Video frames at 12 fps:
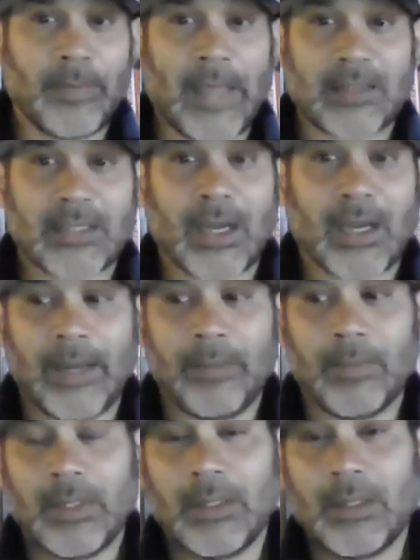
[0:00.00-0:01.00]
that
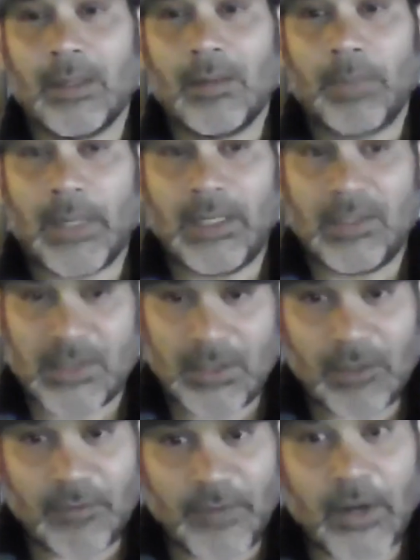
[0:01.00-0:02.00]
time, but he's
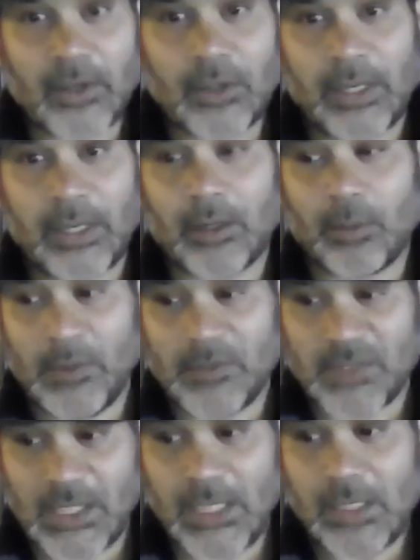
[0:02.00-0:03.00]
still a very good hitter. We've
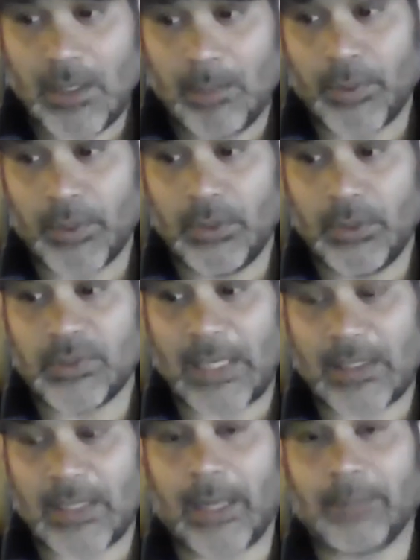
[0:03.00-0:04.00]
seen him produce
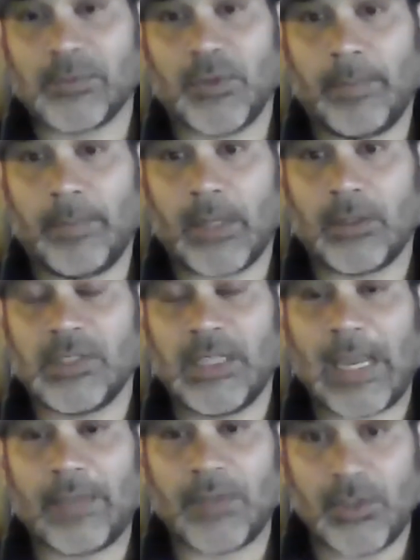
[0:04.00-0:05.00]
at times for the Mariners. He
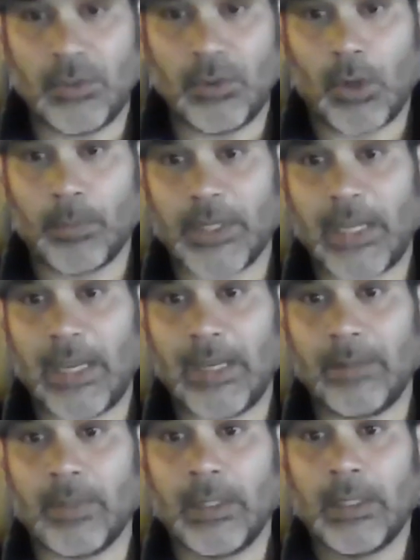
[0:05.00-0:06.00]
had the 2-homer
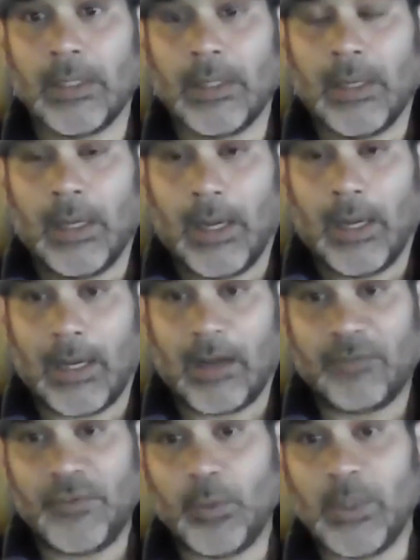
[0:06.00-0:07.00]
game
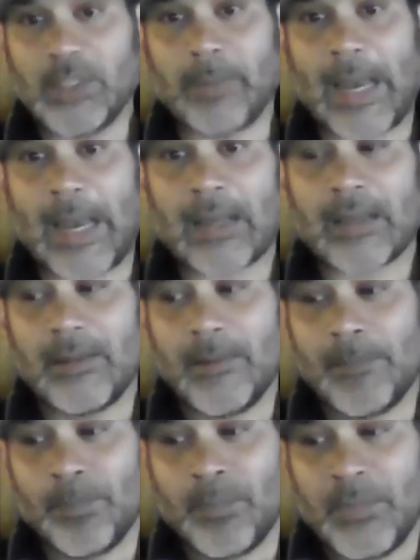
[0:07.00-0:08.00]
a few weeks back.
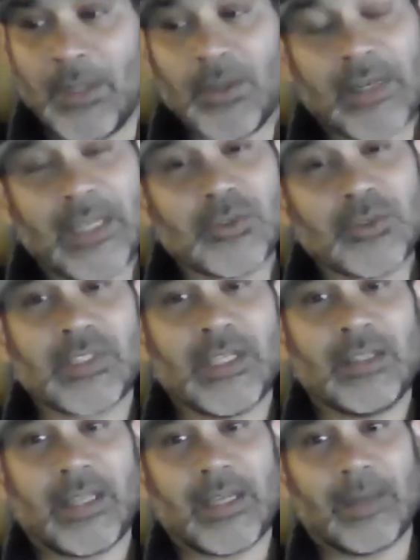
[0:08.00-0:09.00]
The other
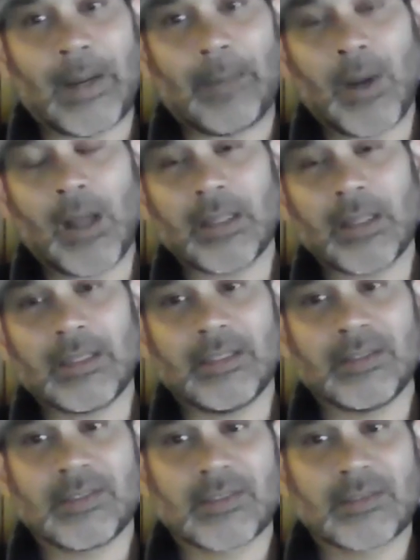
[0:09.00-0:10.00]
interesting thing about Pollock
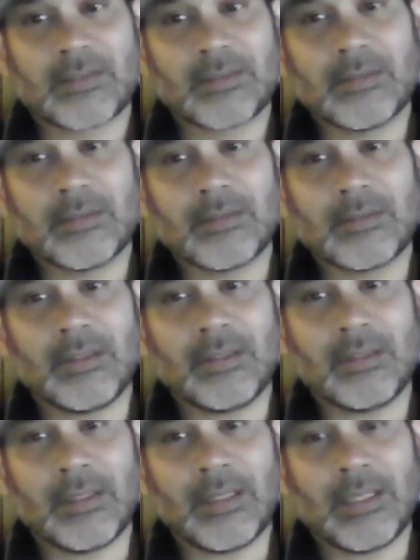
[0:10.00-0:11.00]
is
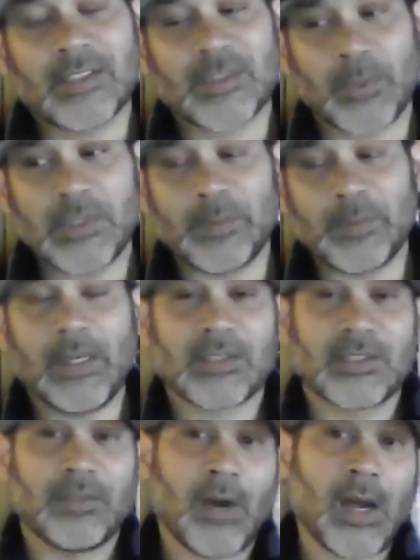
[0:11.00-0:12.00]
his sprint speed on
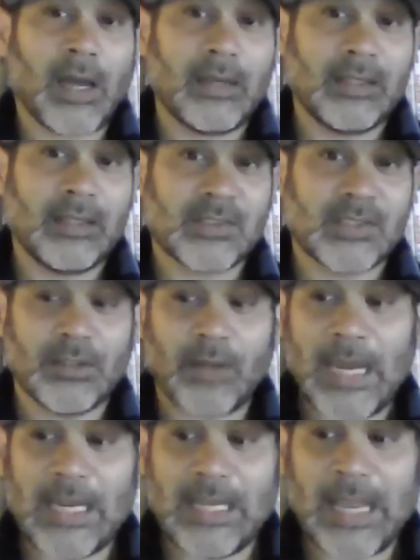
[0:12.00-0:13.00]
Savant is still
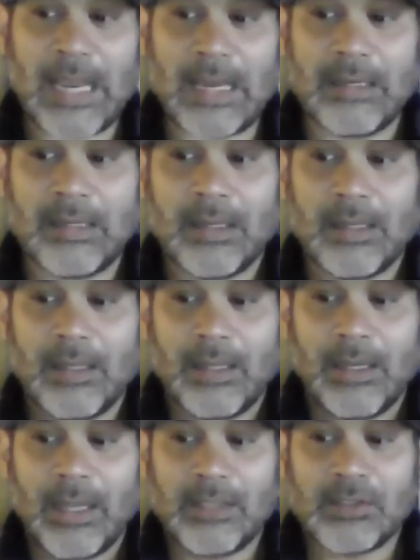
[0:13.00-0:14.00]
88.
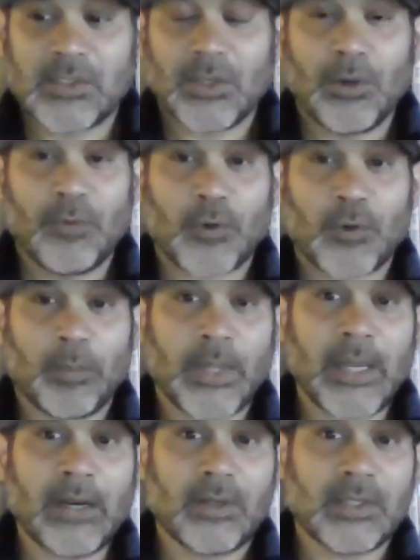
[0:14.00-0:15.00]
And so for a
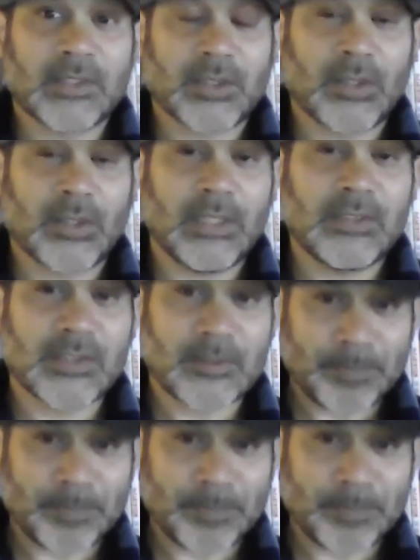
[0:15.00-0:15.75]
player in his 30s,